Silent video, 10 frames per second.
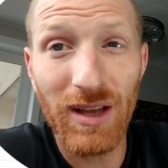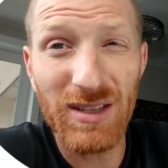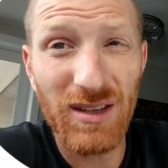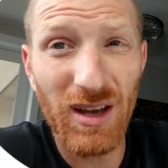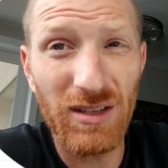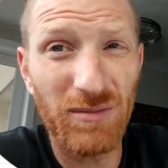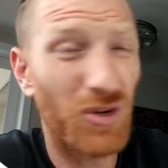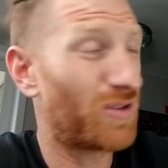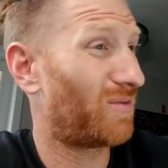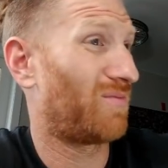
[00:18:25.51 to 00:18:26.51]
less
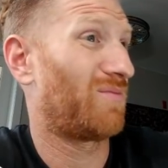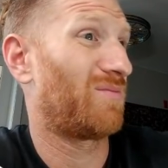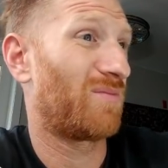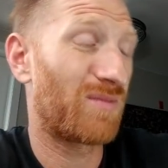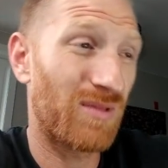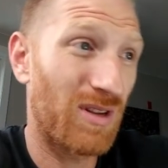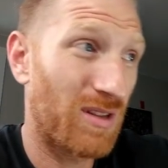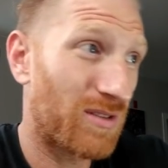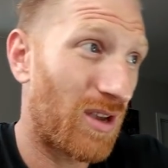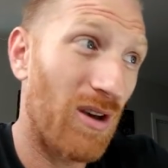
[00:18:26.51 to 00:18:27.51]
customers.
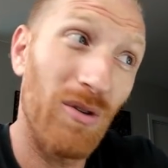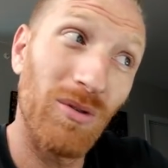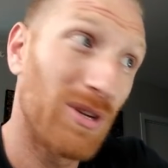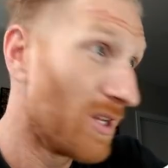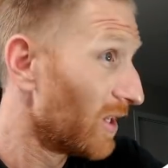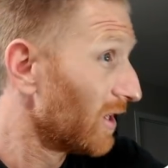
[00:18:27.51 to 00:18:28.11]
So,